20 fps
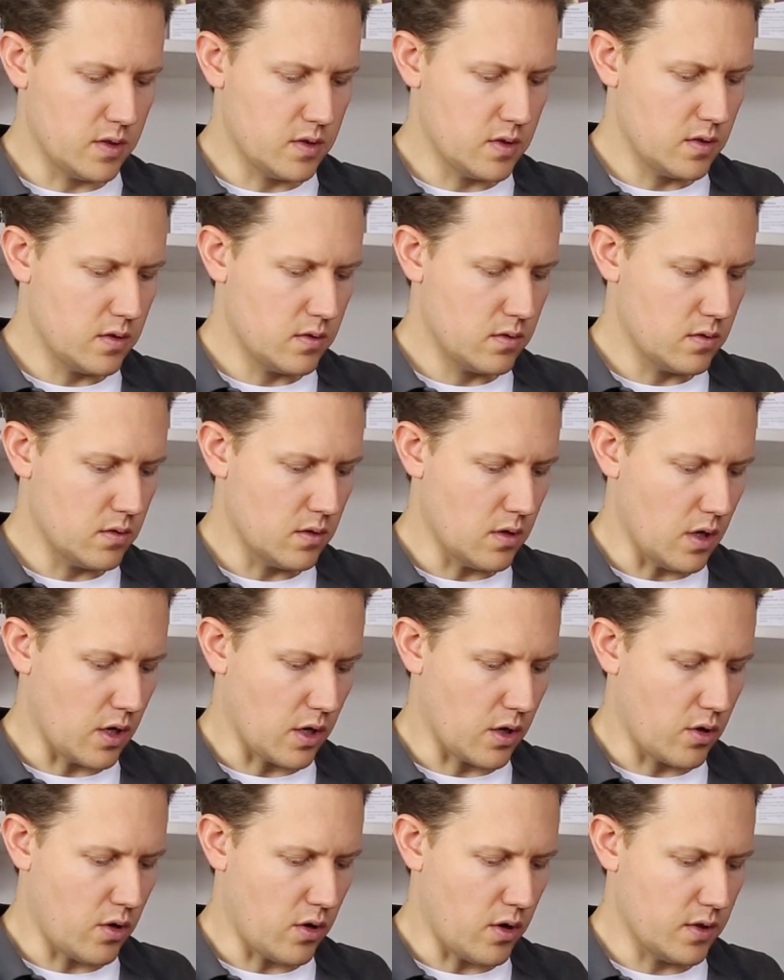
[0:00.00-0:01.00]
it
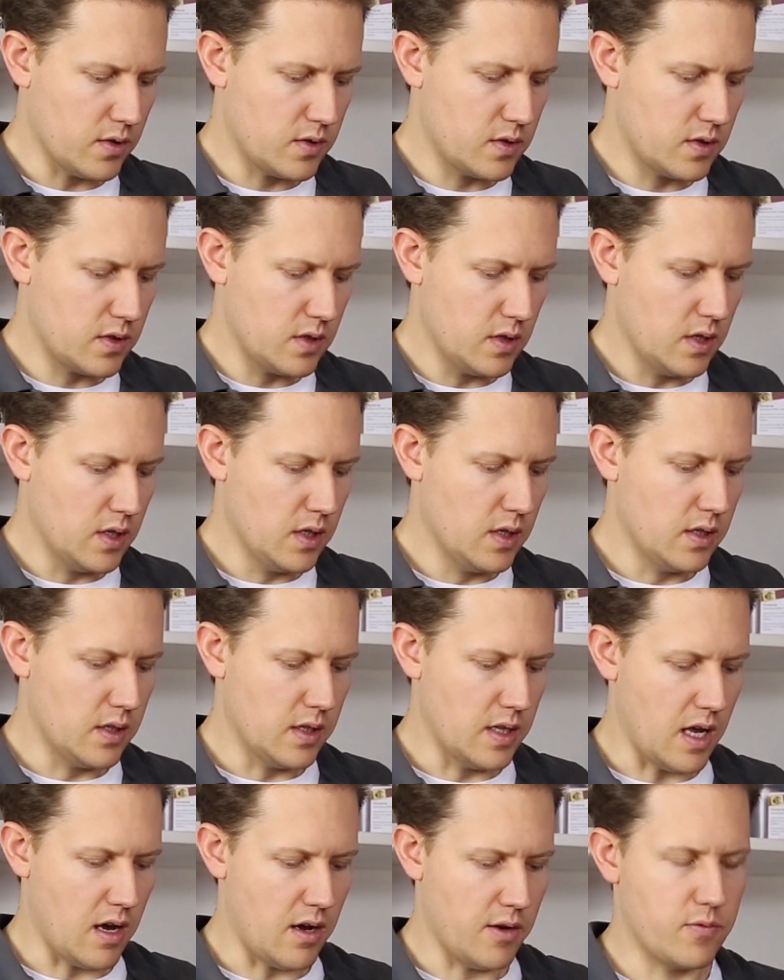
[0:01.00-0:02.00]
across,
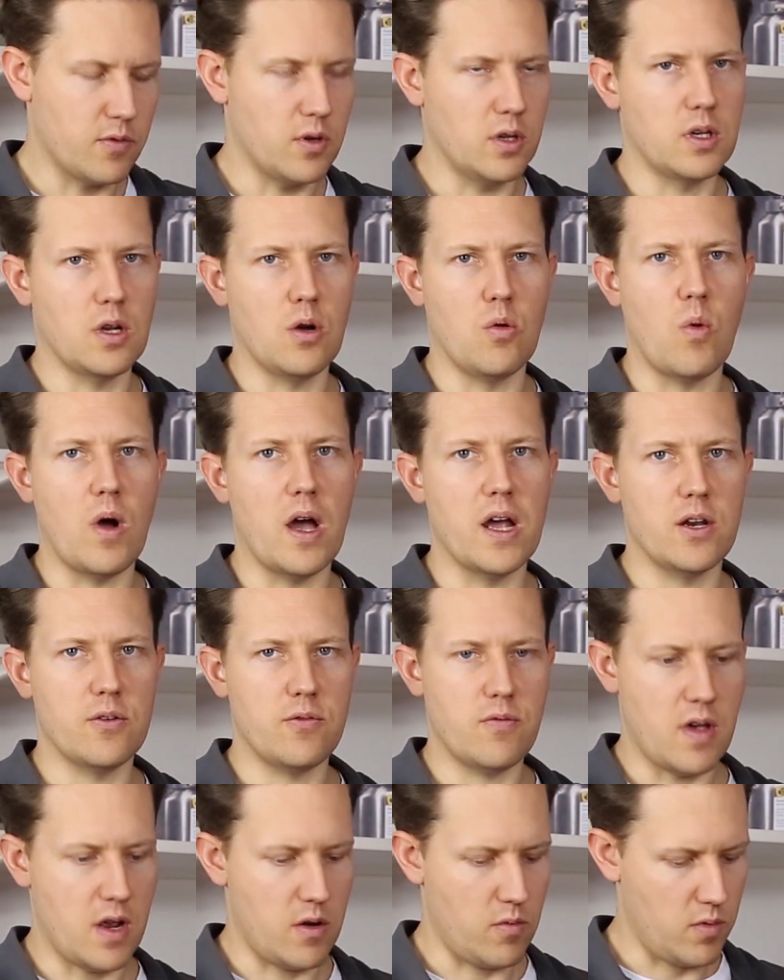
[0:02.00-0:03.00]
now I've got a wider
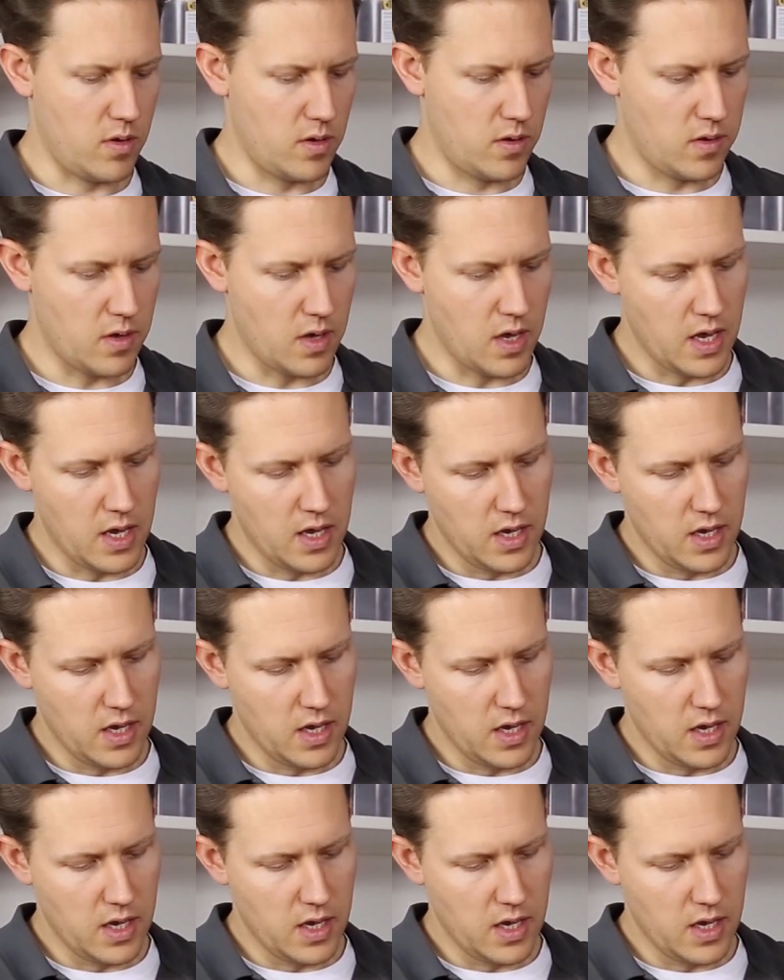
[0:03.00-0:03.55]
fan width.